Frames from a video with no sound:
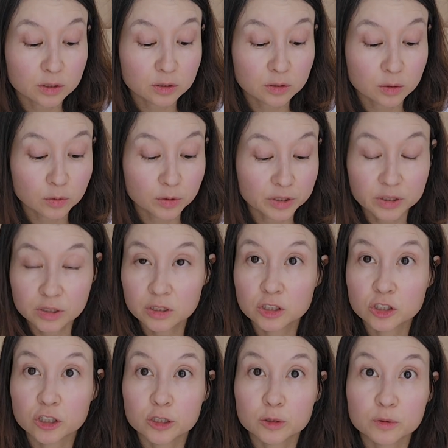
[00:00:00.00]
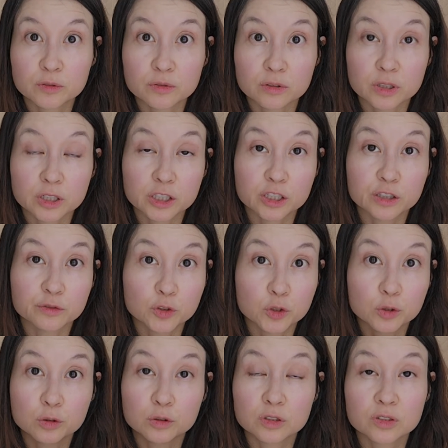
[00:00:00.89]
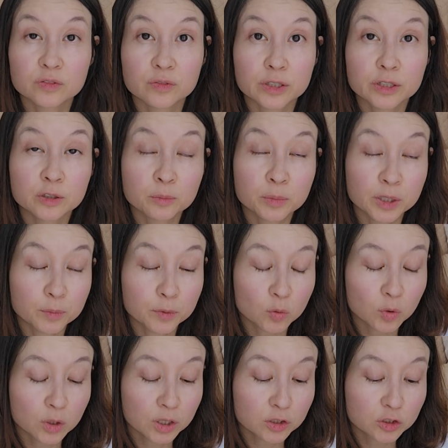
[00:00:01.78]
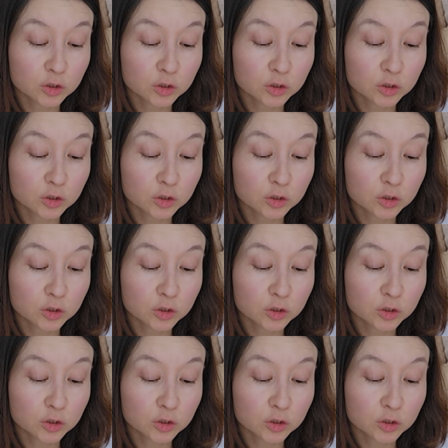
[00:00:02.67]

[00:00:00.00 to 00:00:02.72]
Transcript: They didn't charge me for any of Kuro's final paperwork.